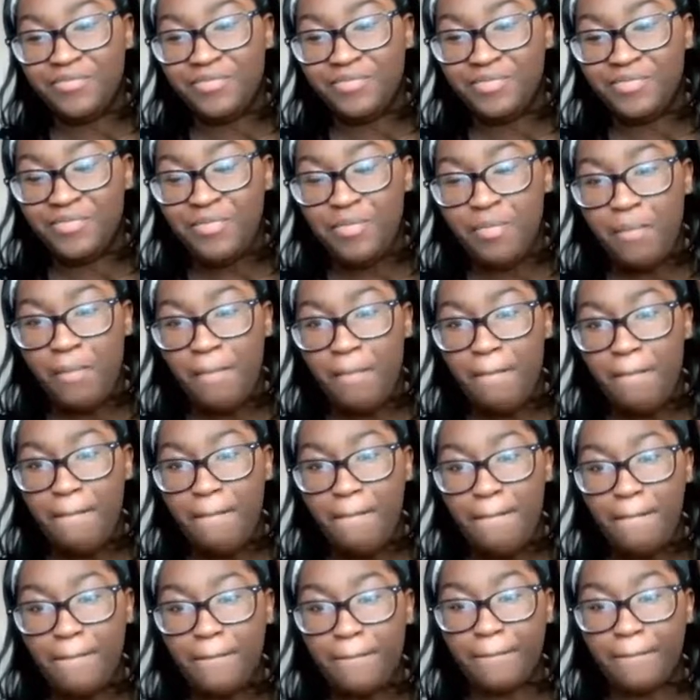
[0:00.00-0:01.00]

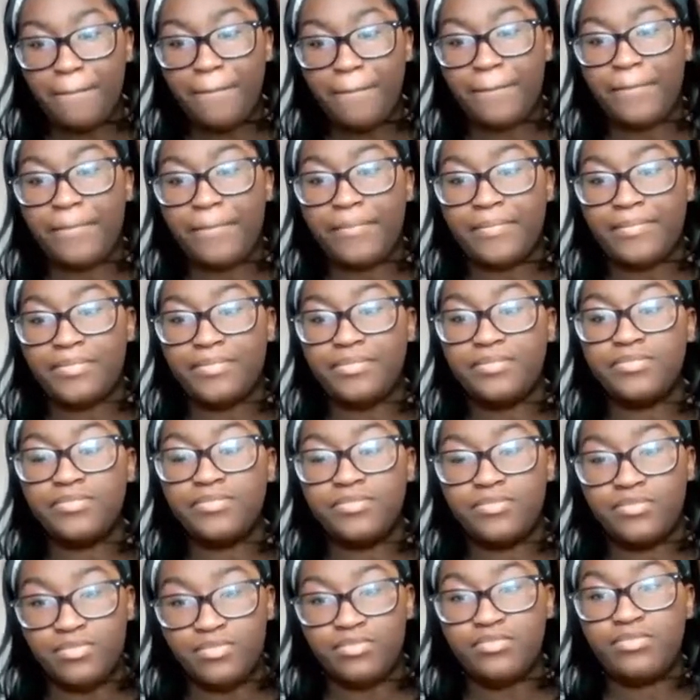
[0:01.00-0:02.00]

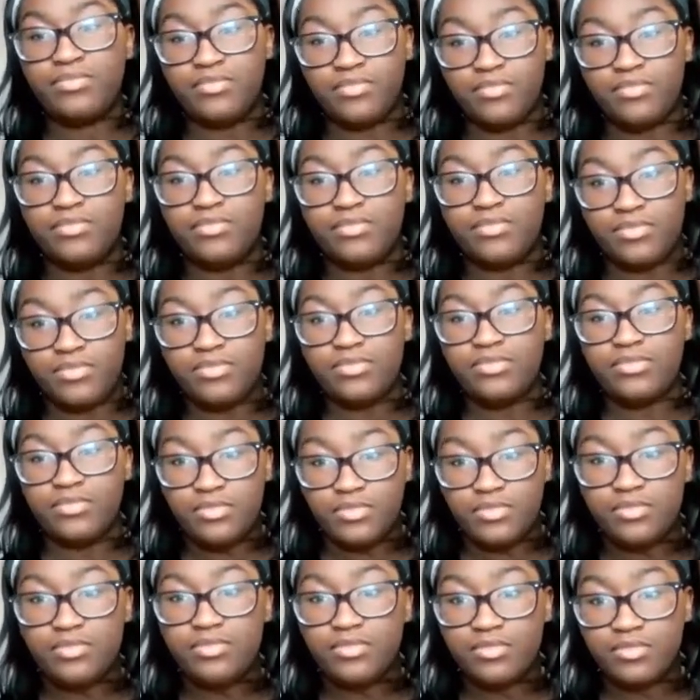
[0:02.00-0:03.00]

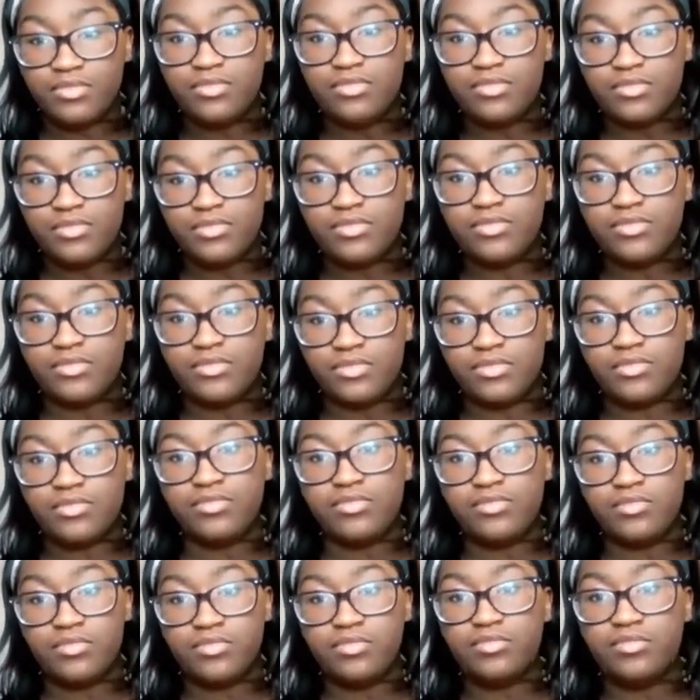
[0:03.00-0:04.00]

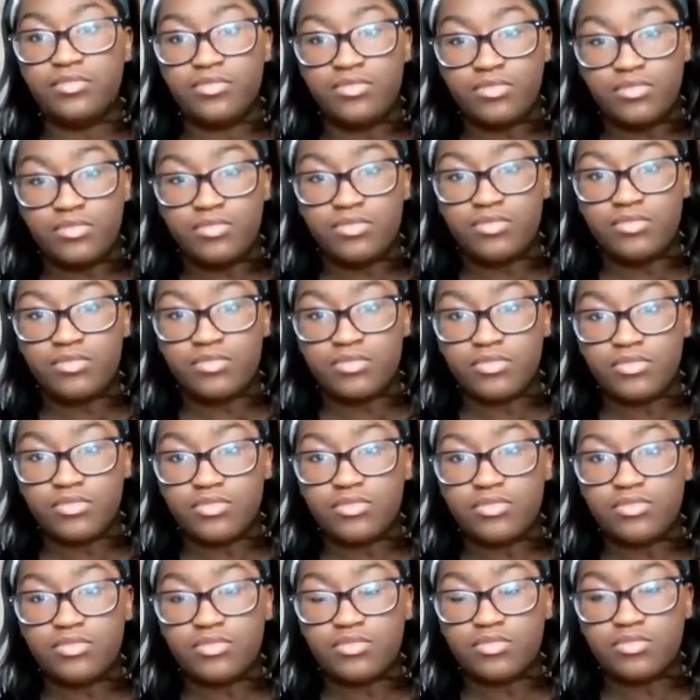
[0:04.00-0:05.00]

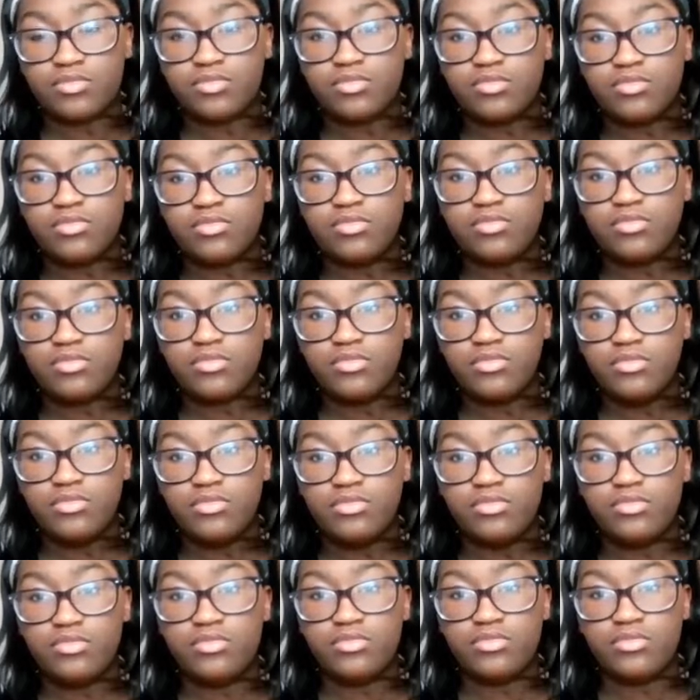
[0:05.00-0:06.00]

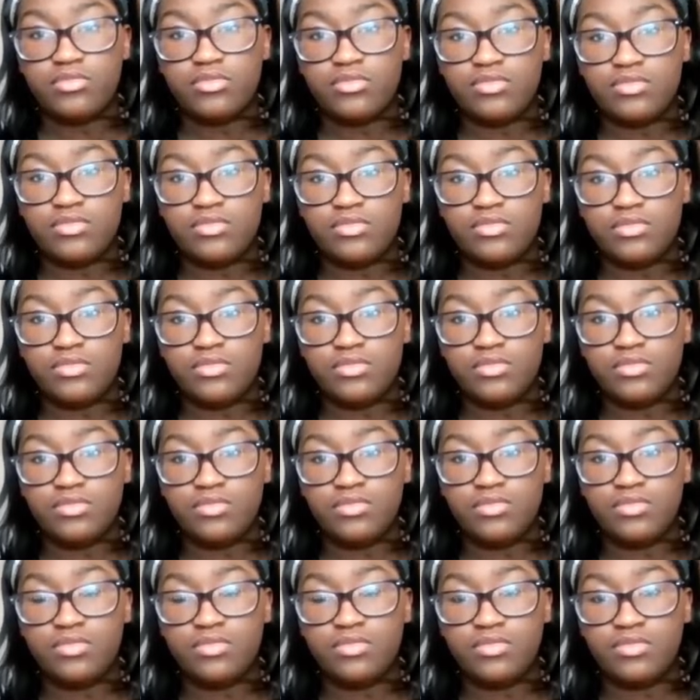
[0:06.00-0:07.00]

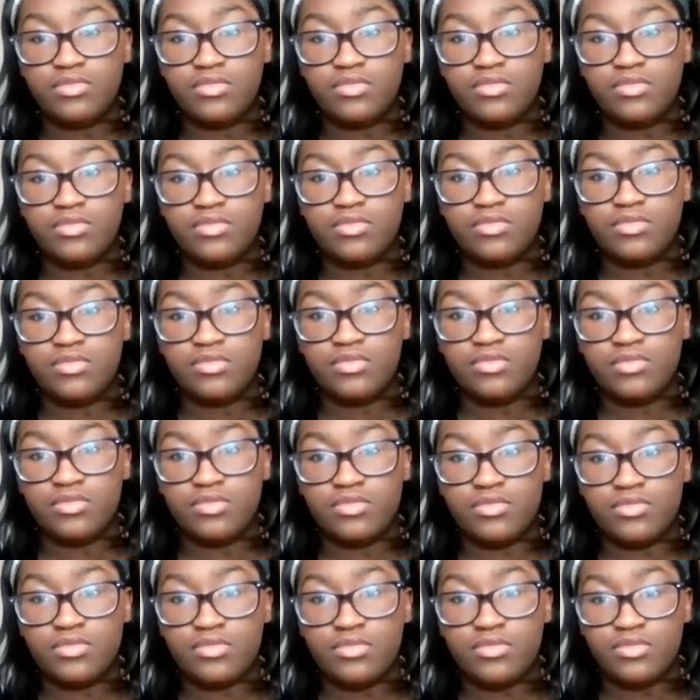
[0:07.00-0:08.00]
The person shown says nothing.